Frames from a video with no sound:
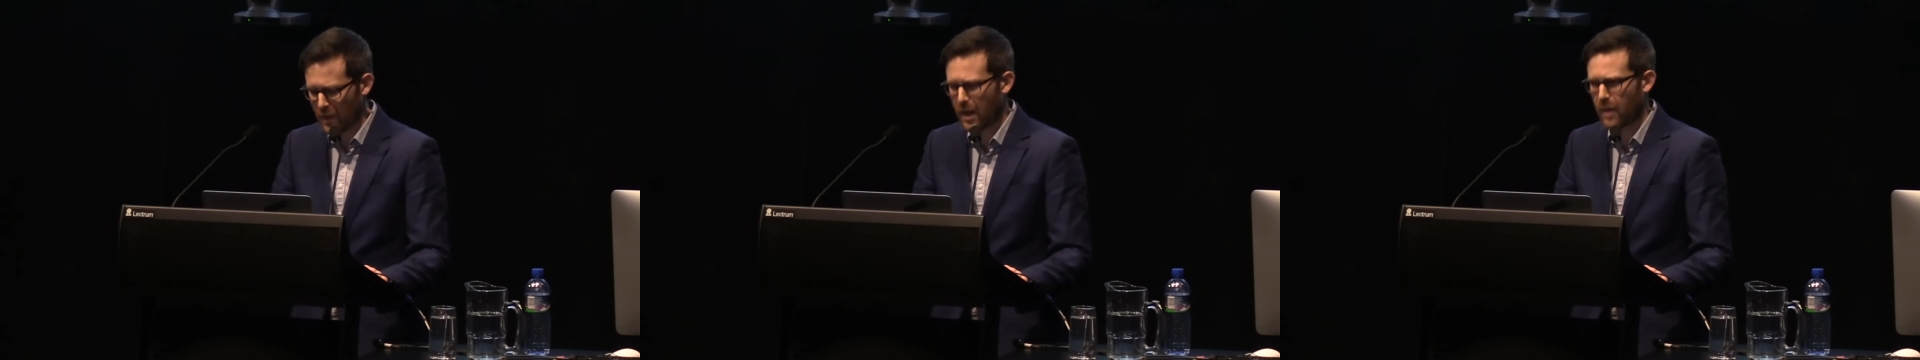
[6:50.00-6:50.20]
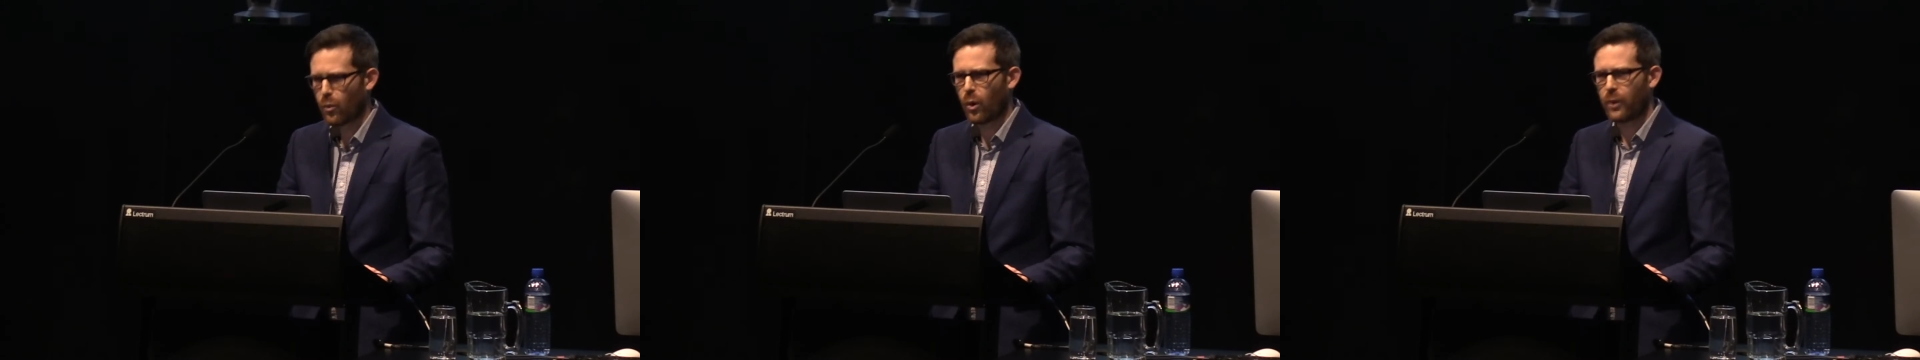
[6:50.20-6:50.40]

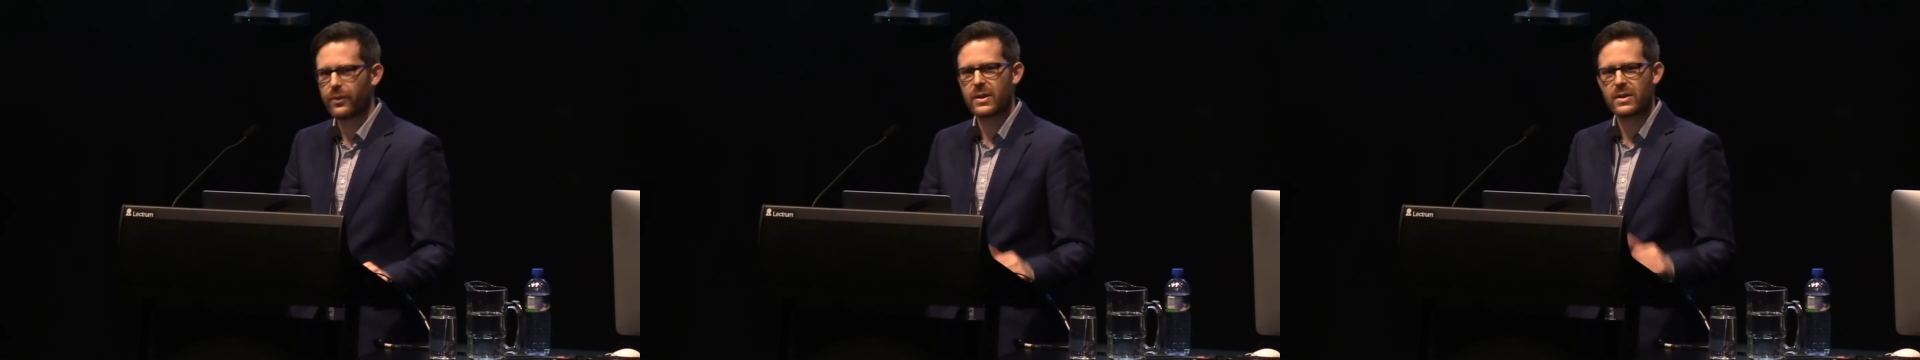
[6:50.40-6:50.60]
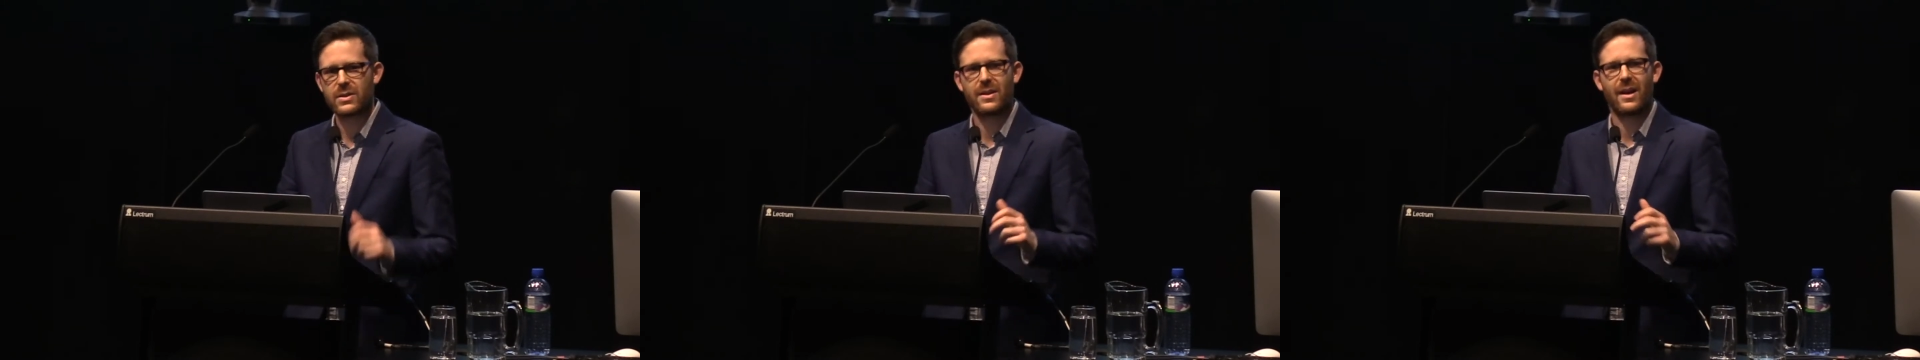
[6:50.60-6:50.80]
And what
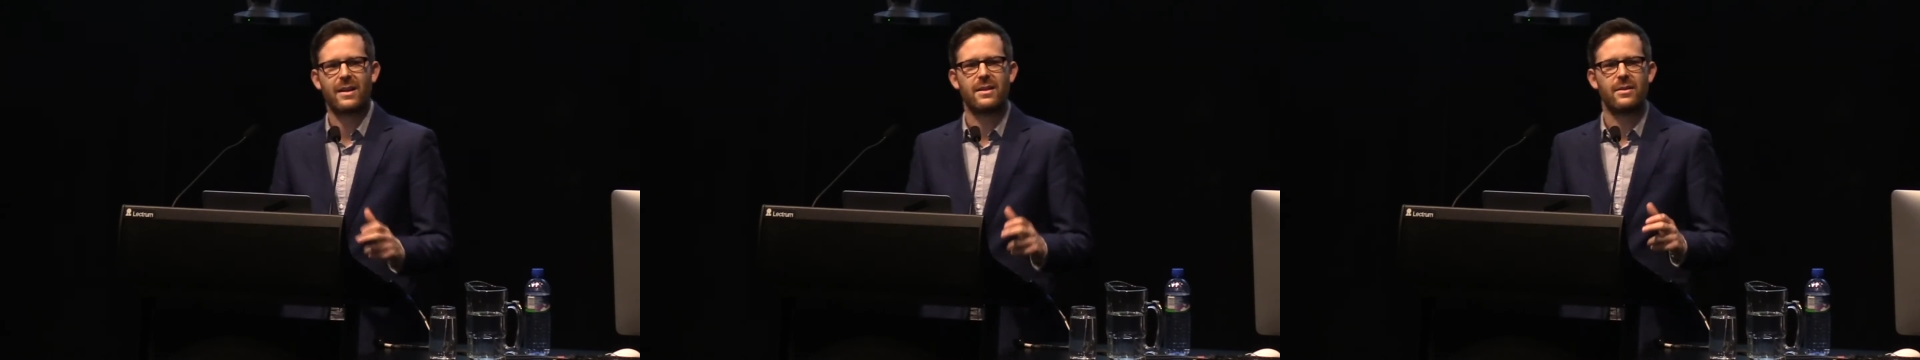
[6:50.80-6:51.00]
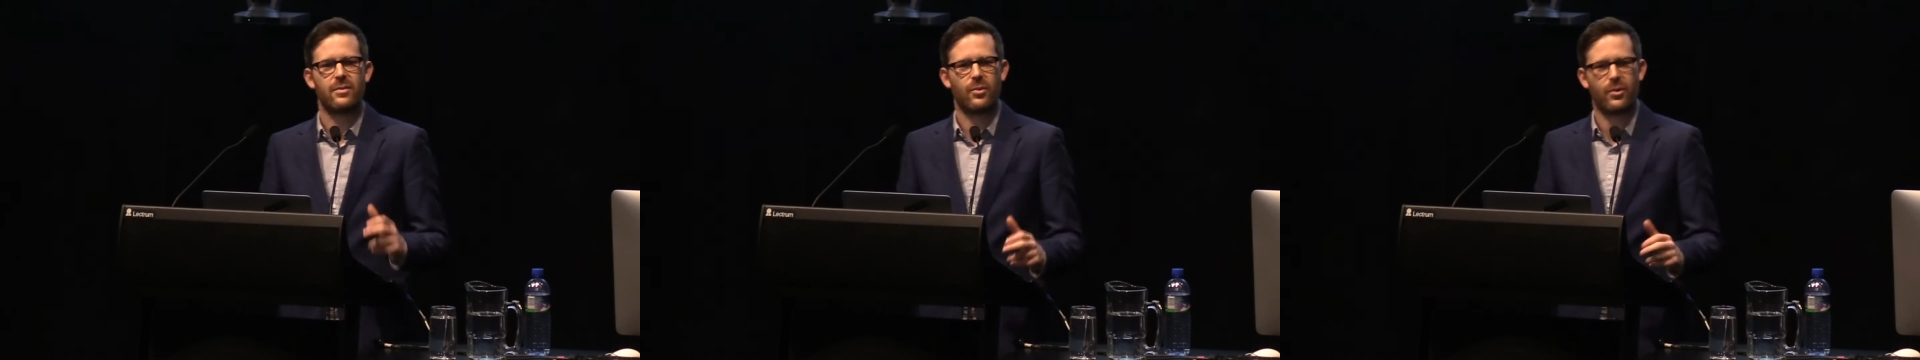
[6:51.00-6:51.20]
this
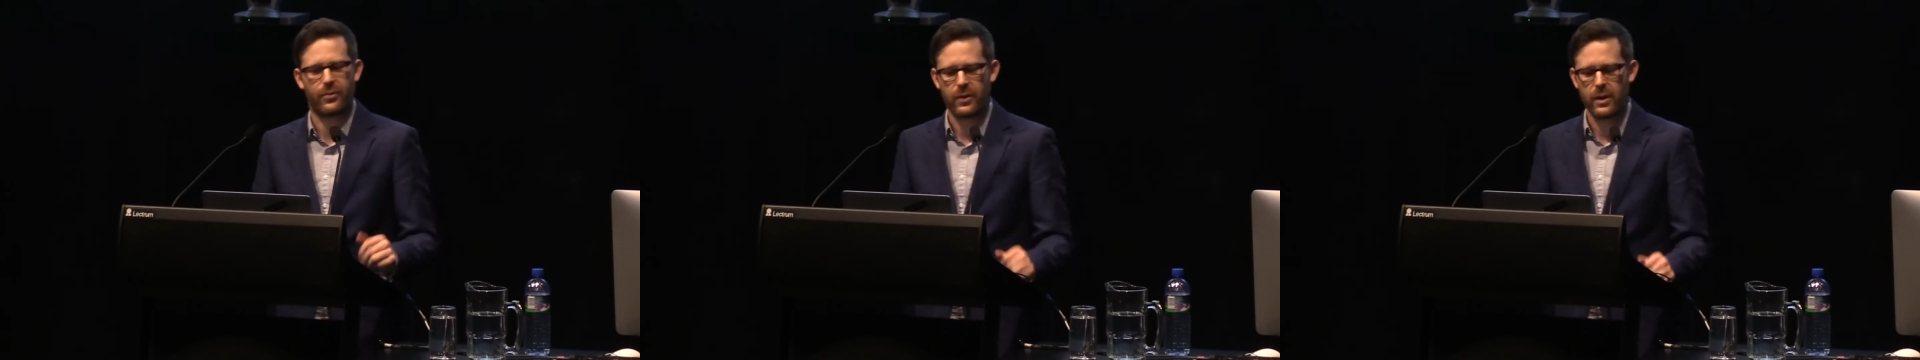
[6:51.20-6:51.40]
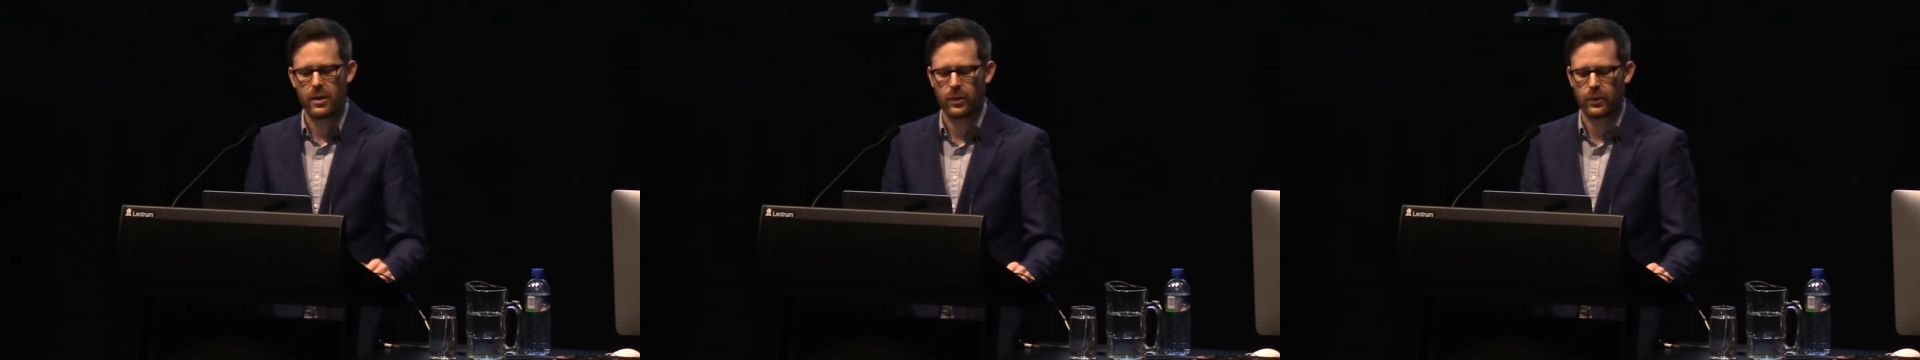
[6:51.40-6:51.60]
study
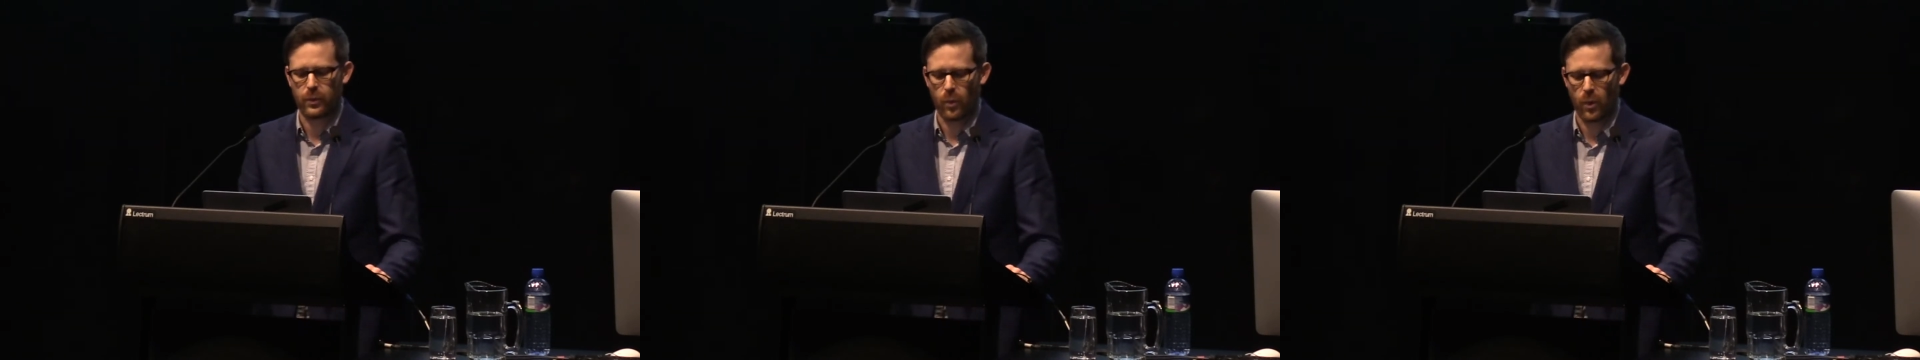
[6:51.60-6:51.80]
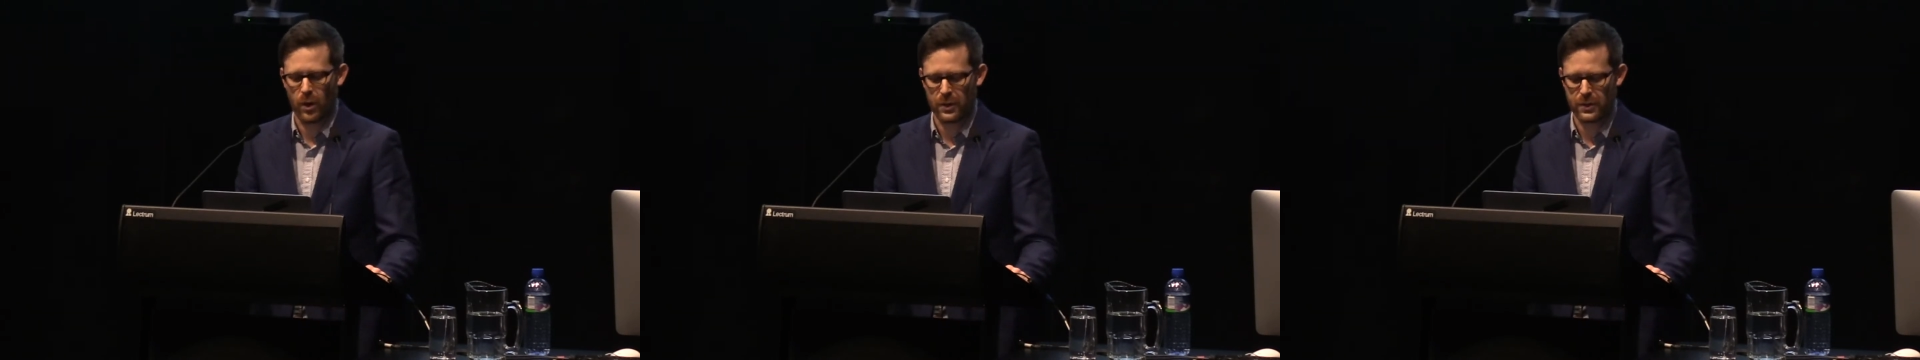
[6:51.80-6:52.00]

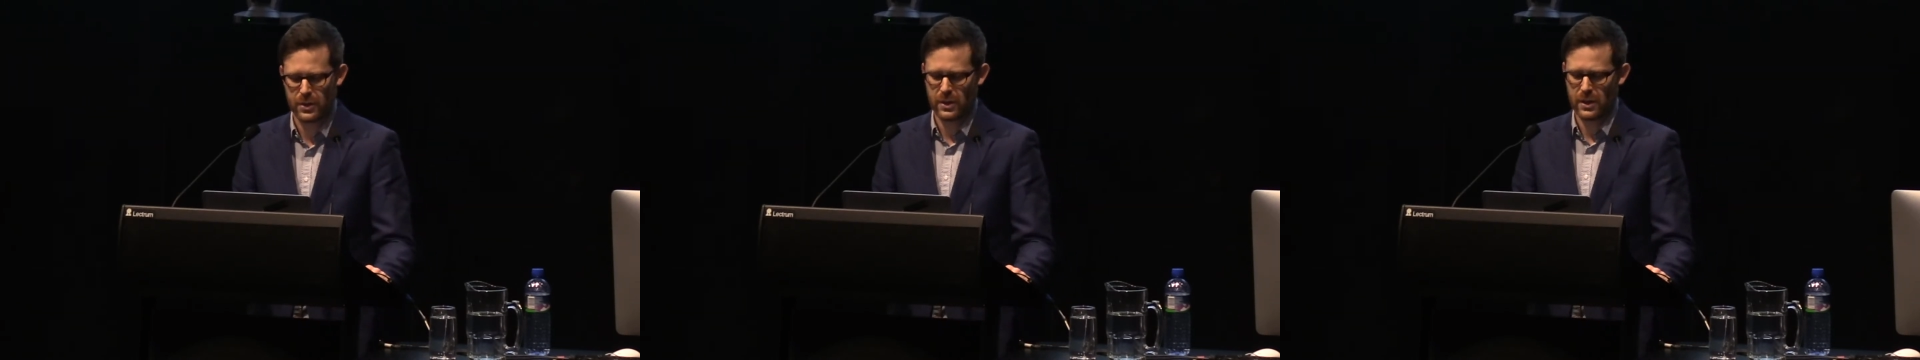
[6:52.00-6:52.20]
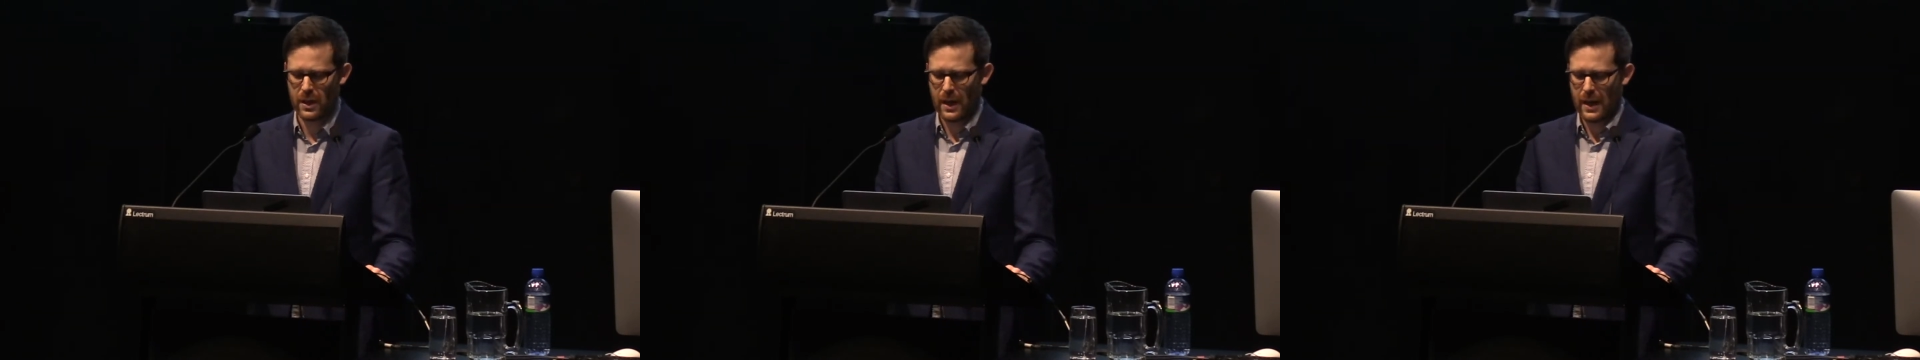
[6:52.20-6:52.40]
revealed
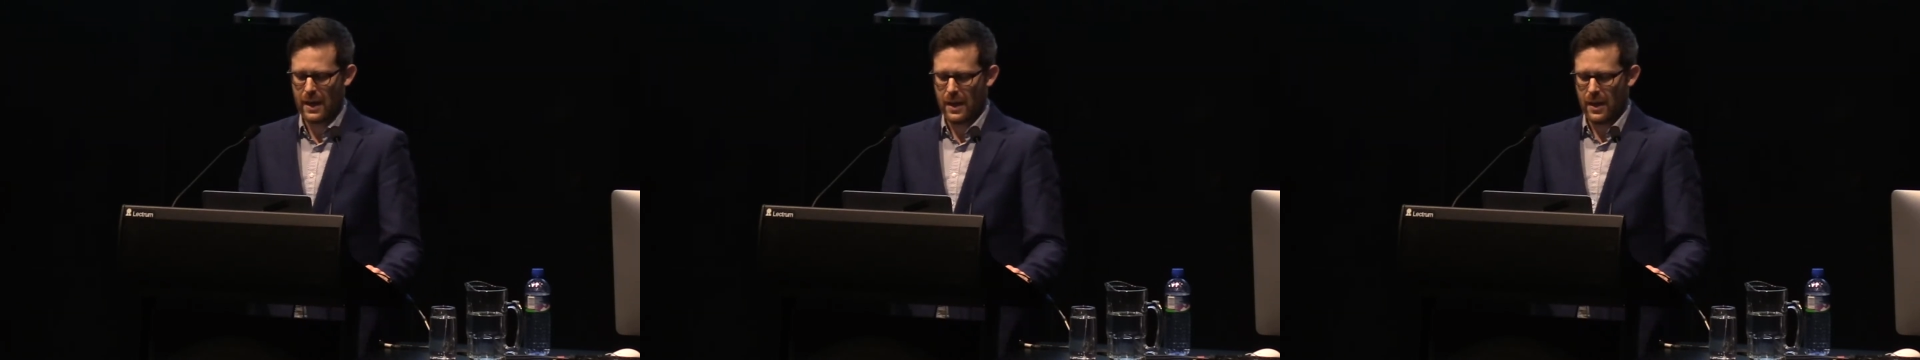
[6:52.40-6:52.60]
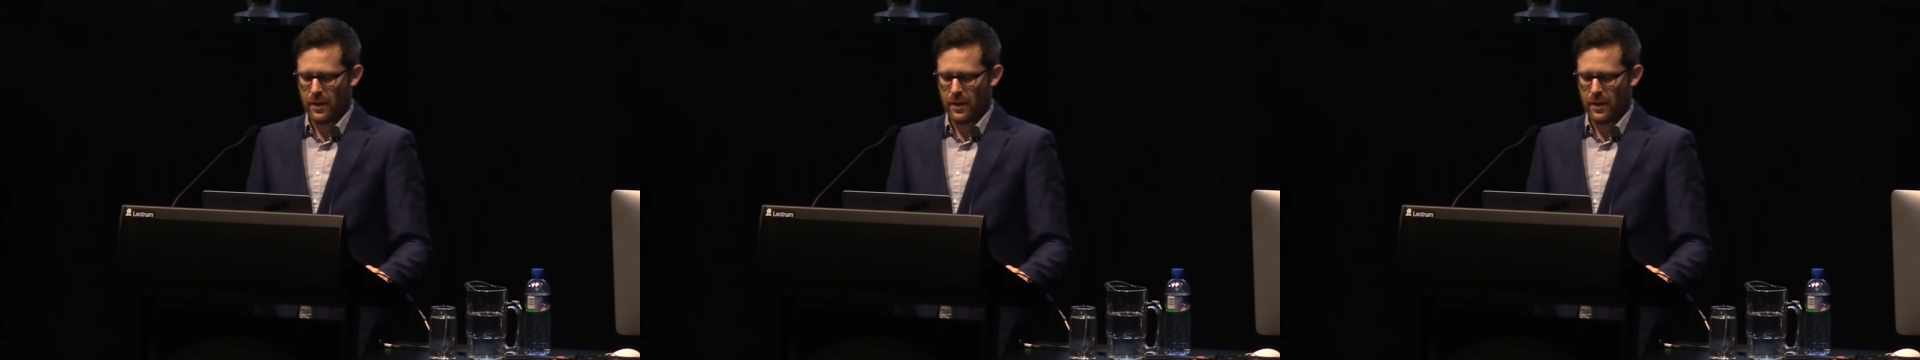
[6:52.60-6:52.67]
was